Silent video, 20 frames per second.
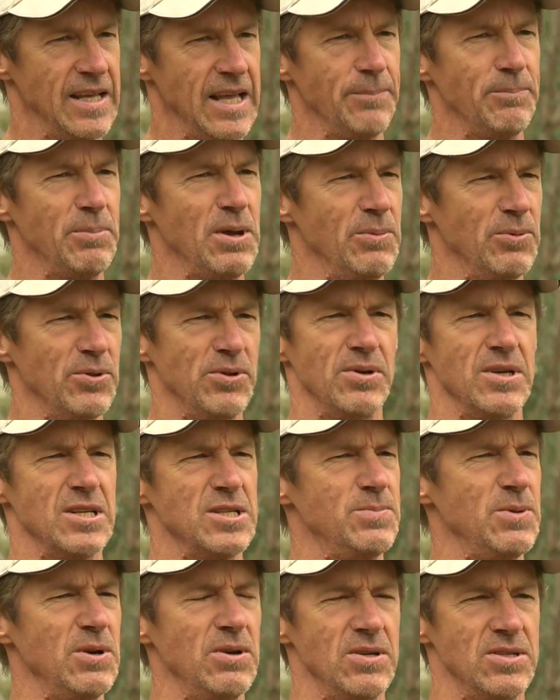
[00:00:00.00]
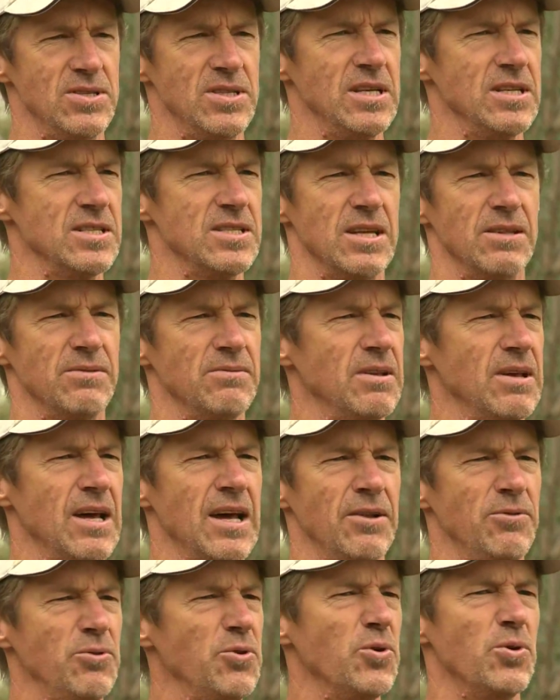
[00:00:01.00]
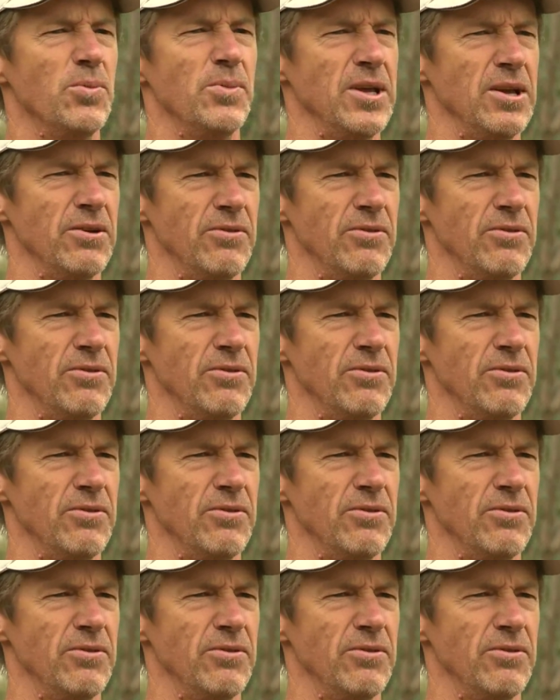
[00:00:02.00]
get people to experience things that aren't normally